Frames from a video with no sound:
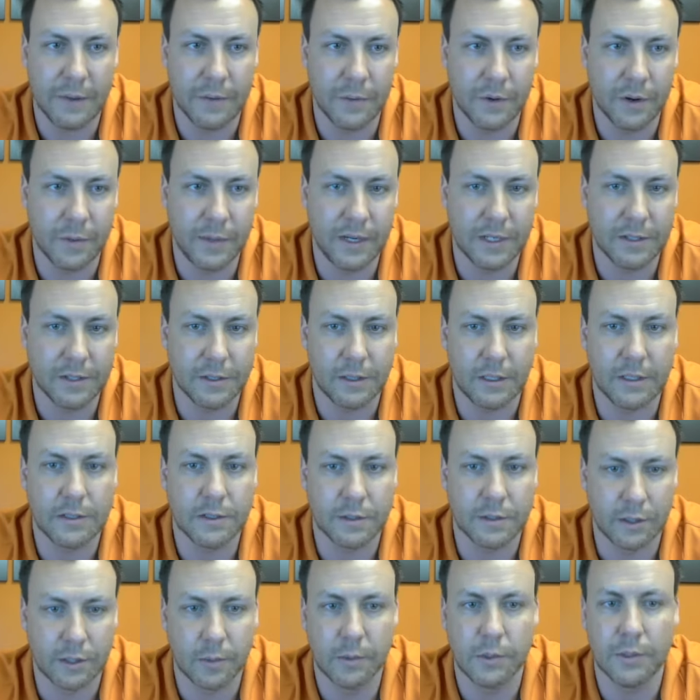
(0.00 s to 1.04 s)
We want to make sure that it's
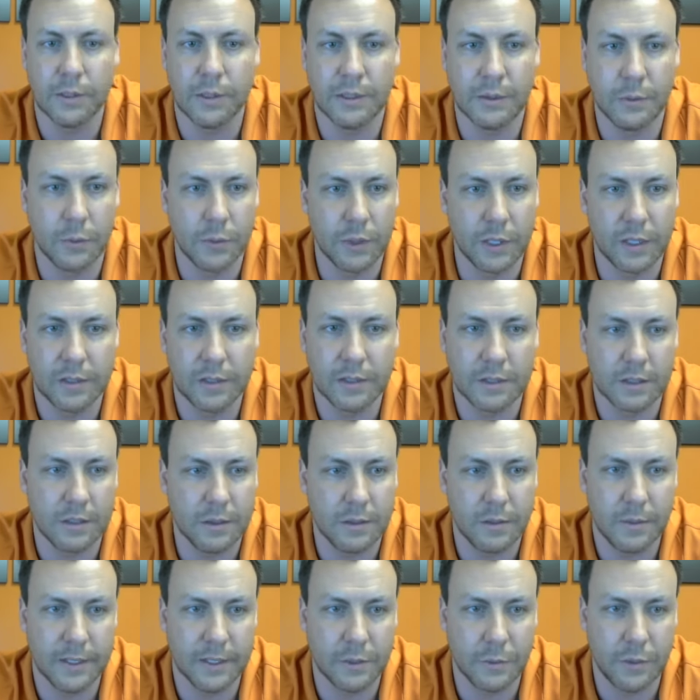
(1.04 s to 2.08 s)
durable and it works
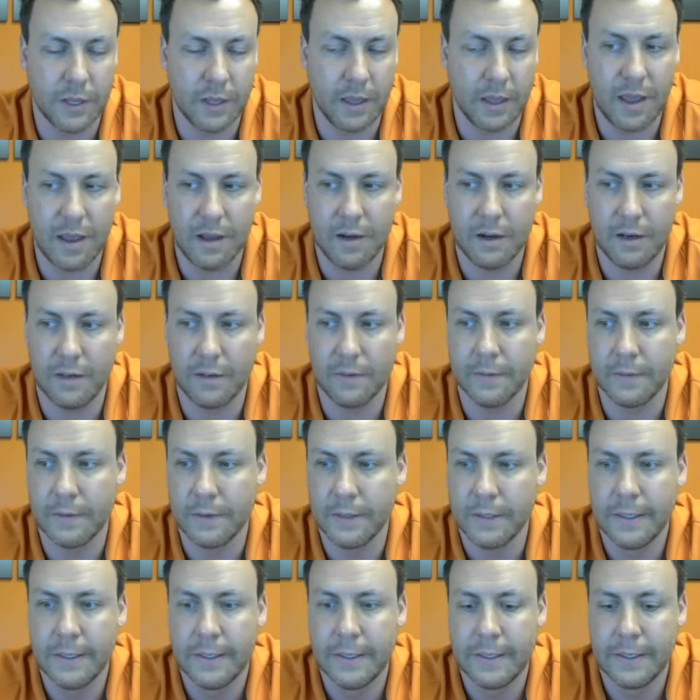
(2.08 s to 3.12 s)
the best we can.
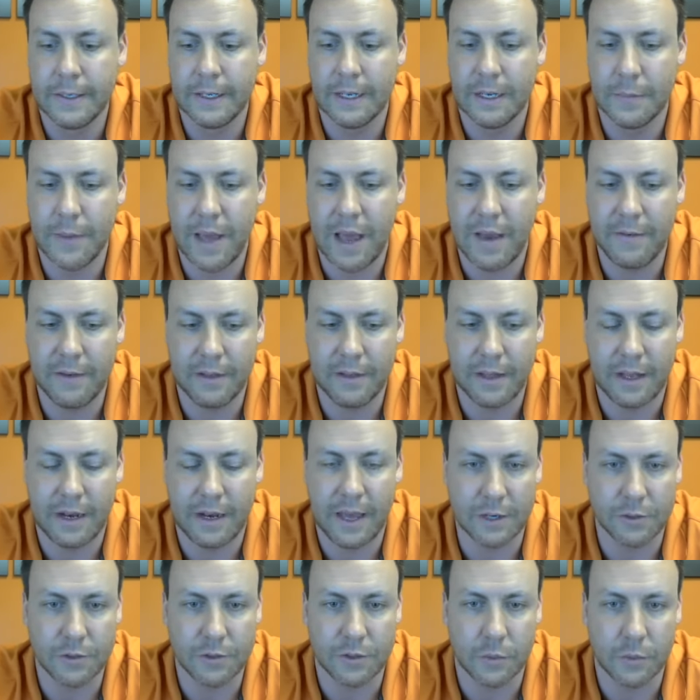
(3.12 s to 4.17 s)
And having that
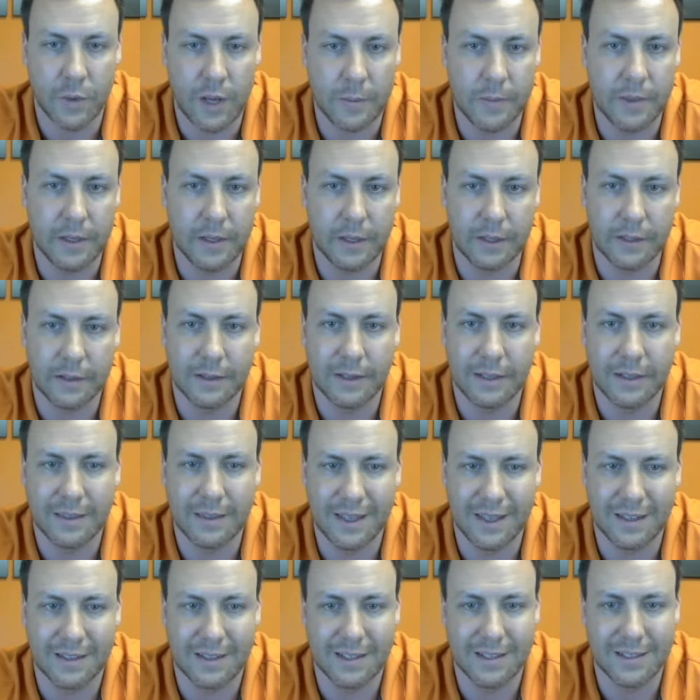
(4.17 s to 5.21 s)
extra webbing and
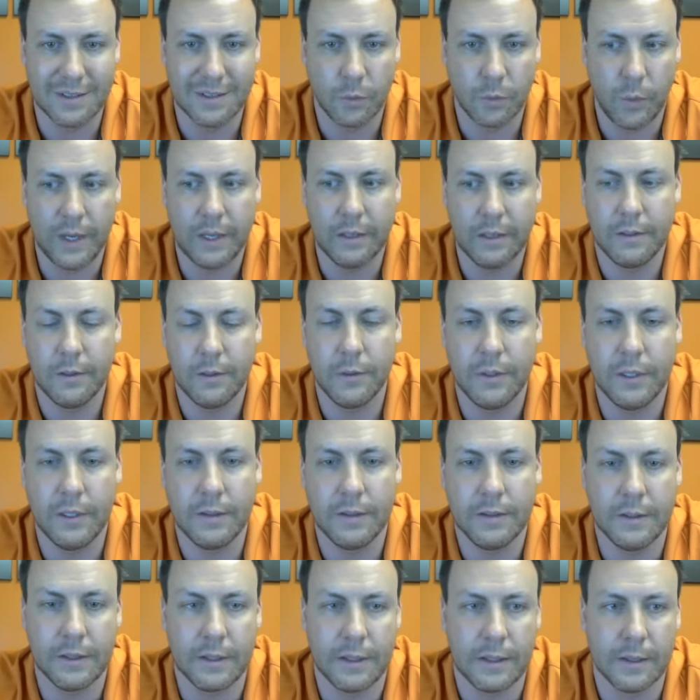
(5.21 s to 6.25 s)
thickness and weight to
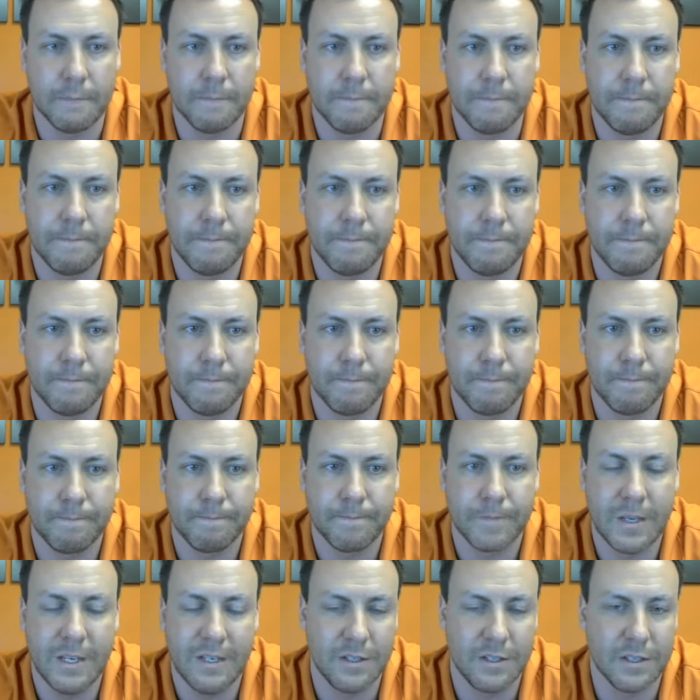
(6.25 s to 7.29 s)
it
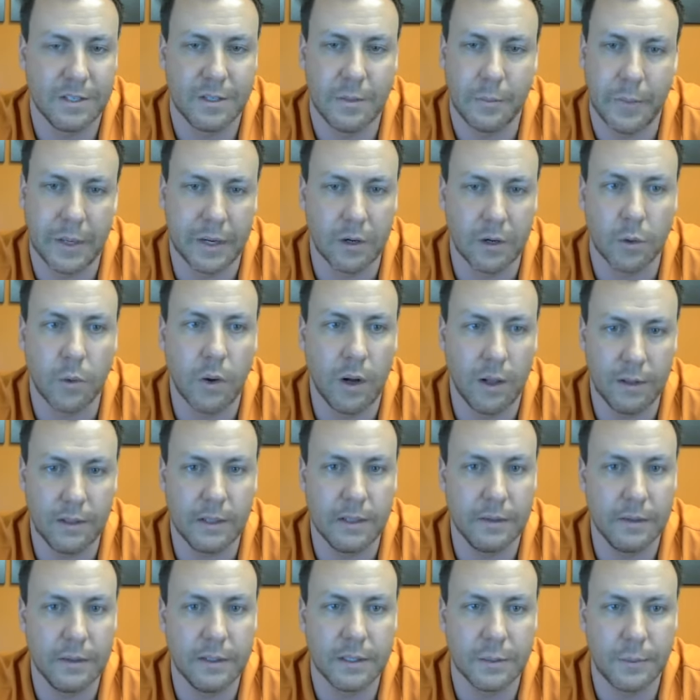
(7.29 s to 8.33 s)
is just a better
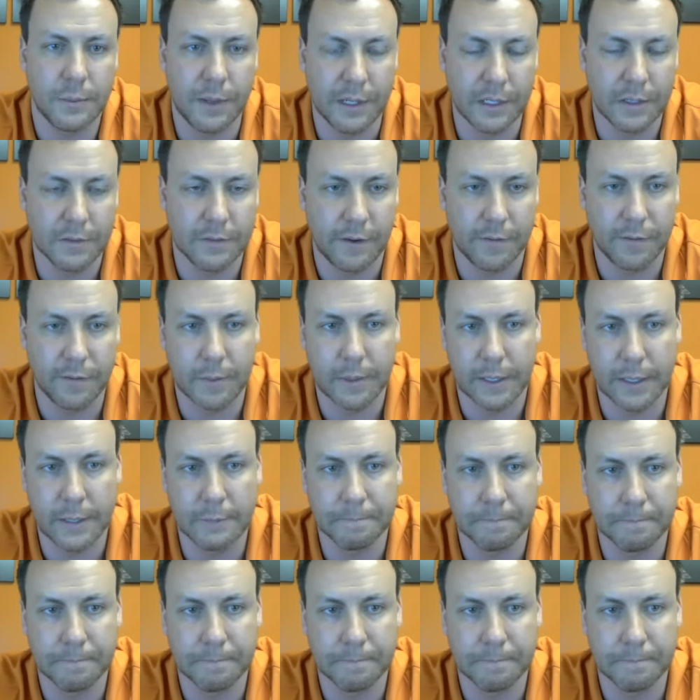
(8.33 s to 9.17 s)
quality experience for everybody.